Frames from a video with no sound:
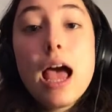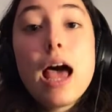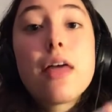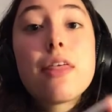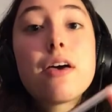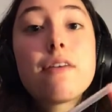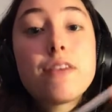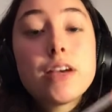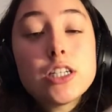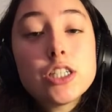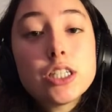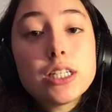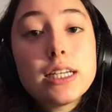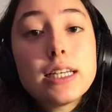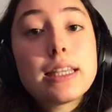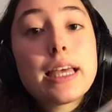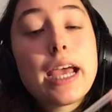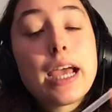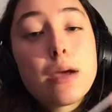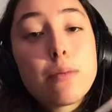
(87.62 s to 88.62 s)
Eventually,
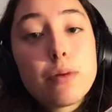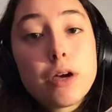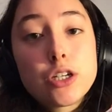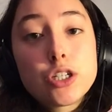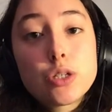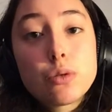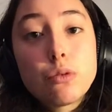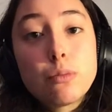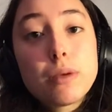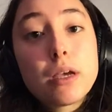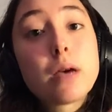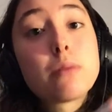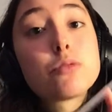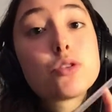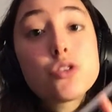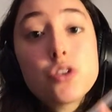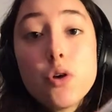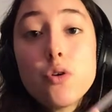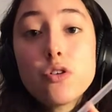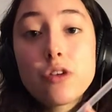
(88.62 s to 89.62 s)
the air pressure would become
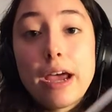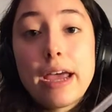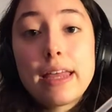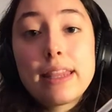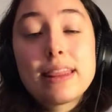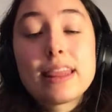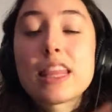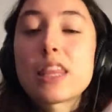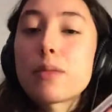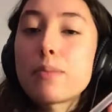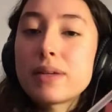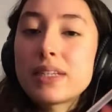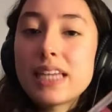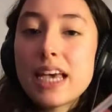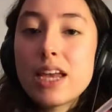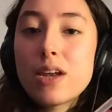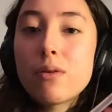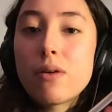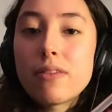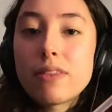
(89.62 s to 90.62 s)
so great that the
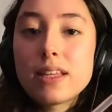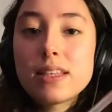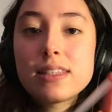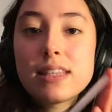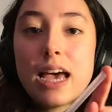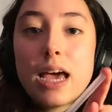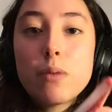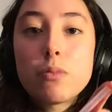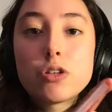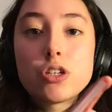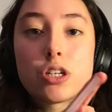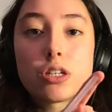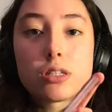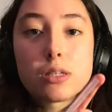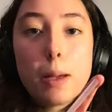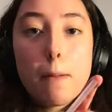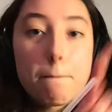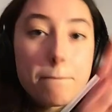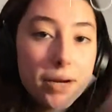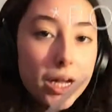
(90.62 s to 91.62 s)
potato on this side would just
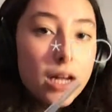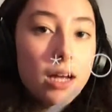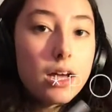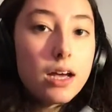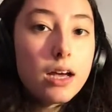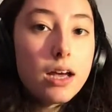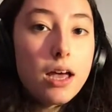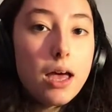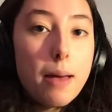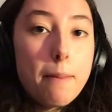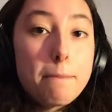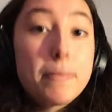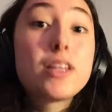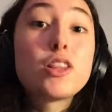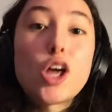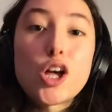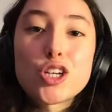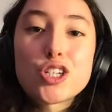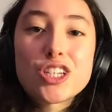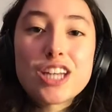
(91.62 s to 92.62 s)
be
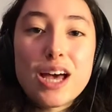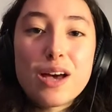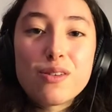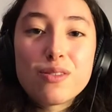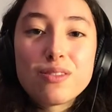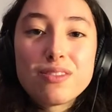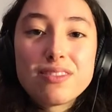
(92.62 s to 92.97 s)
launched out.